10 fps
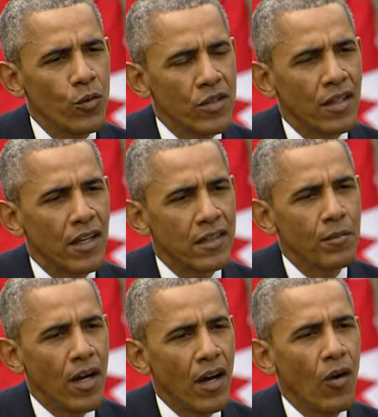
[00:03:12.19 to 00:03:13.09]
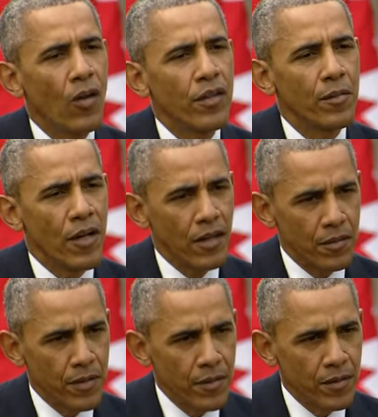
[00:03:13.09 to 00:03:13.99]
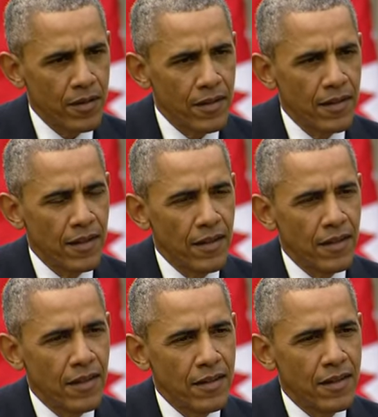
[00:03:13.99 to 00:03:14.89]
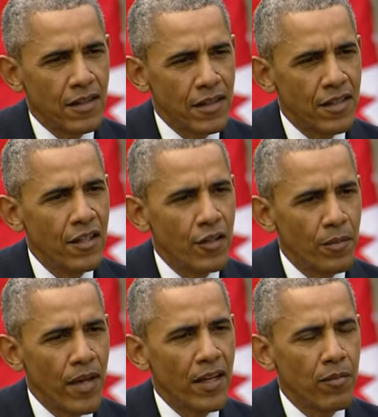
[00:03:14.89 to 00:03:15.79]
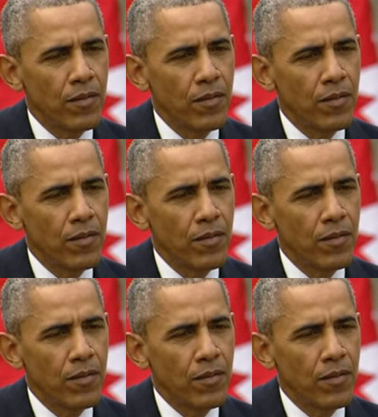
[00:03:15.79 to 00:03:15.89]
is elected by all the American people, to continue to make